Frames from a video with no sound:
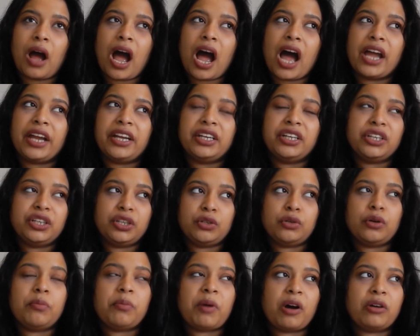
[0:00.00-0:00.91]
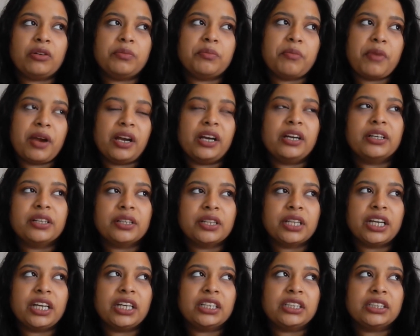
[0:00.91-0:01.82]
I knew about
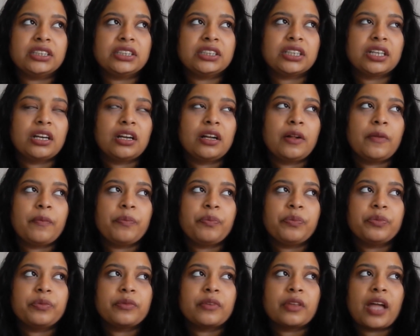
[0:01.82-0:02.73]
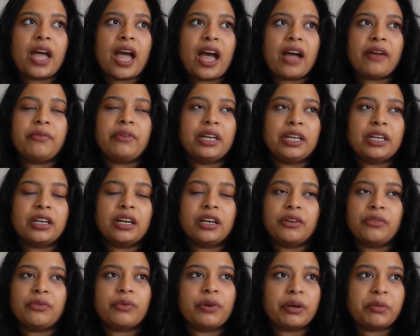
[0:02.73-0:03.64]
Maryland having
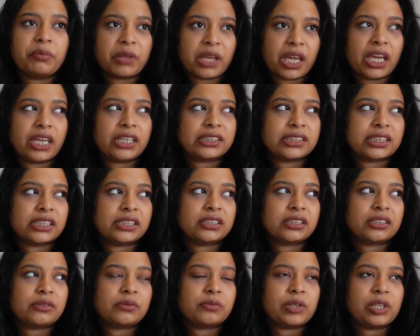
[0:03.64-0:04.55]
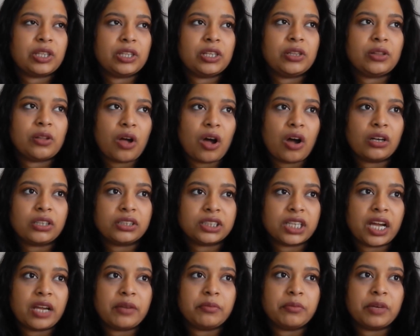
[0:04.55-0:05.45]
confirmed cases a really long
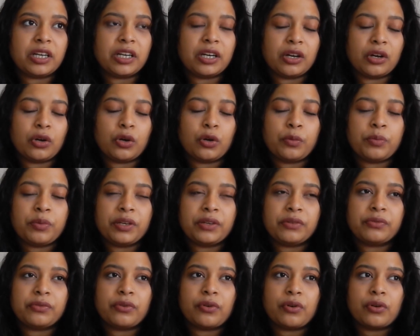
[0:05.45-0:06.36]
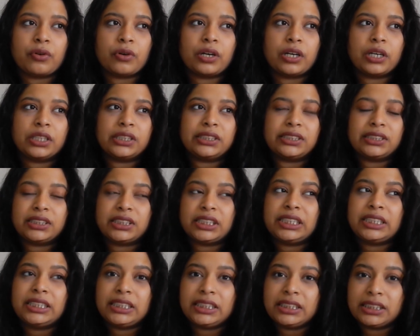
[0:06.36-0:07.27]
time ago before
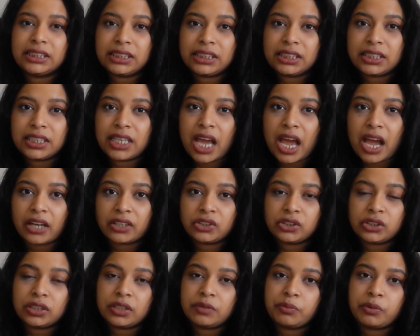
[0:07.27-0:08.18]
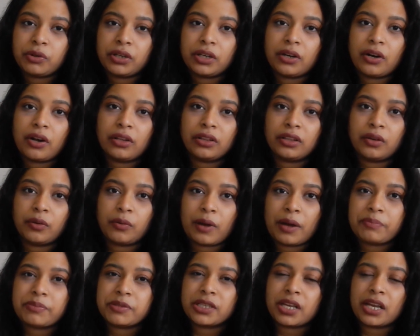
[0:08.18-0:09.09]
CDC actually put it on the
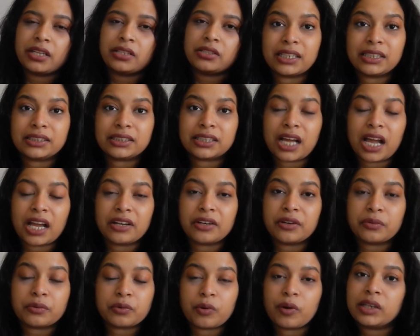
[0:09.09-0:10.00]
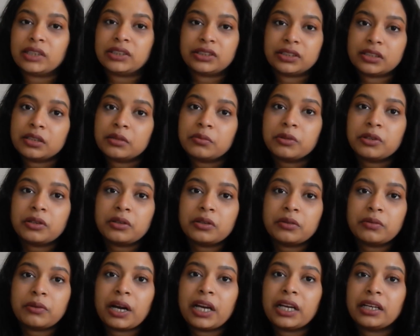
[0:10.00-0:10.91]
website. It is kind of
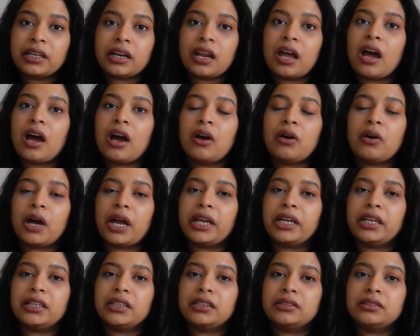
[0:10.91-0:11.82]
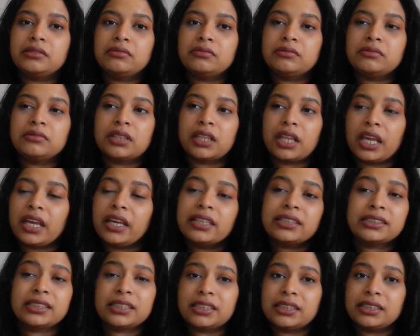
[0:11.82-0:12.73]
questionable right now. I
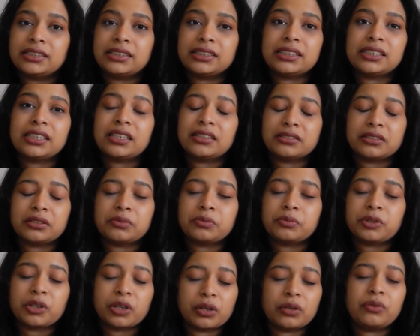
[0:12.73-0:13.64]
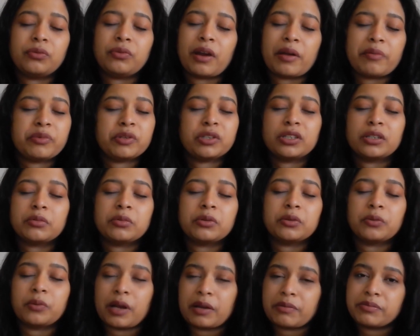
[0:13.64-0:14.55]
think CDC is a good,
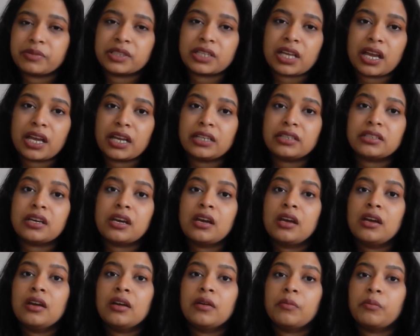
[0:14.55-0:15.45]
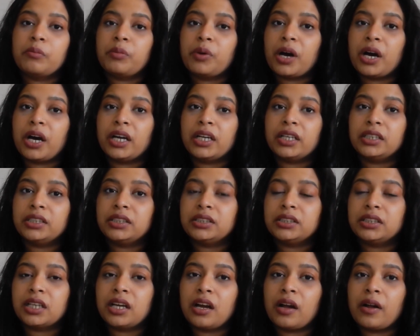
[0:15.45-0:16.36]
reputable website,
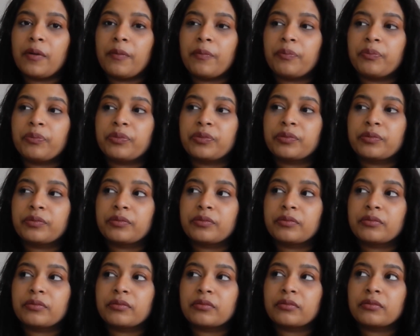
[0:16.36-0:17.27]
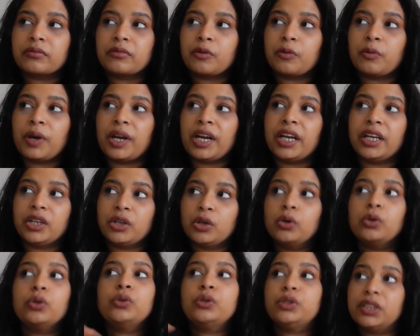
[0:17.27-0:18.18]
but when I
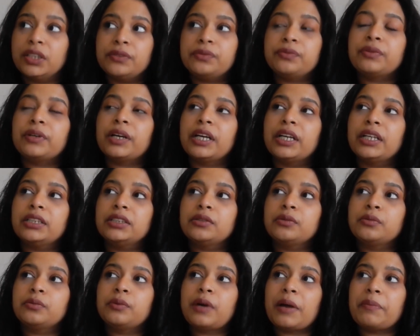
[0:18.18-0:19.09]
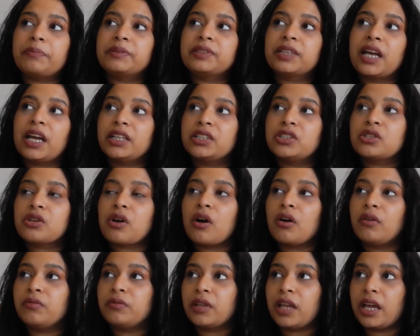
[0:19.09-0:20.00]
go to different websites
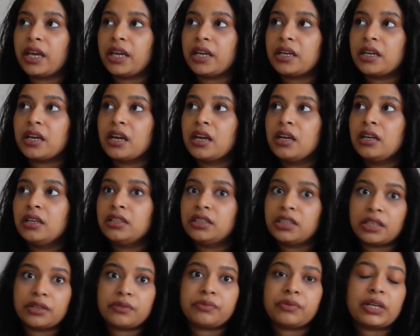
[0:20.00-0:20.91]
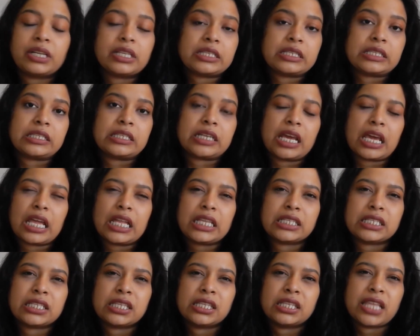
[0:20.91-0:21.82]
of like different
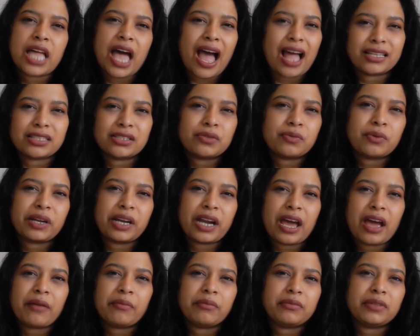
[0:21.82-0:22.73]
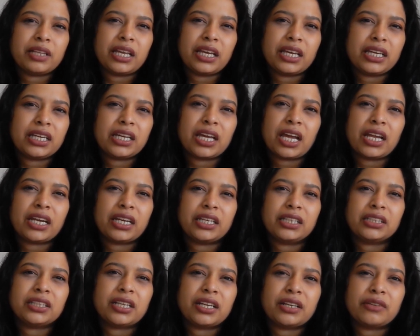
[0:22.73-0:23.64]
states, that's when I'm like
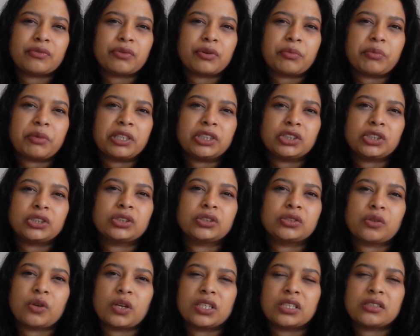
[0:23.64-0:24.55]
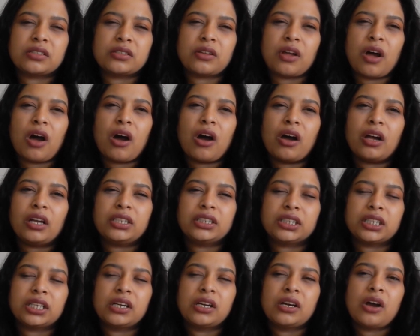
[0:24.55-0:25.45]
getting the information. So it's
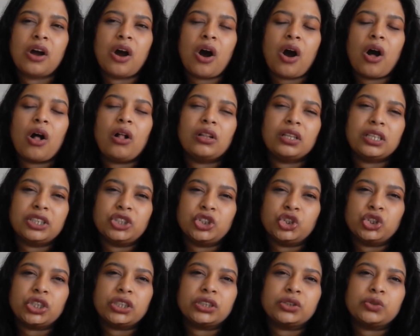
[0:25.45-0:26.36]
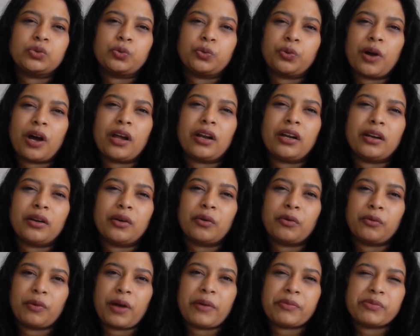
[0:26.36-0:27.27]
not all in just one
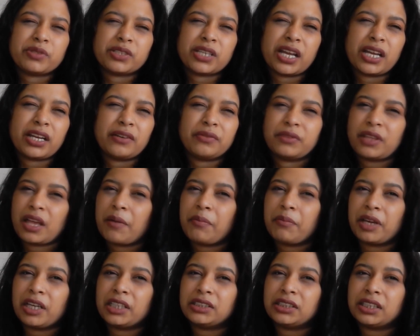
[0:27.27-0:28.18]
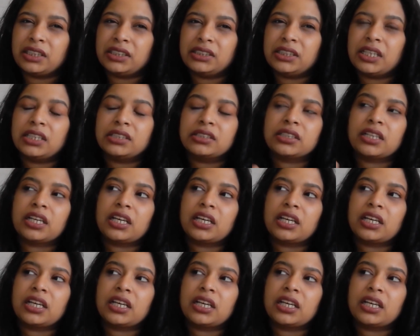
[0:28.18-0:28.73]
website, if that makes any sense.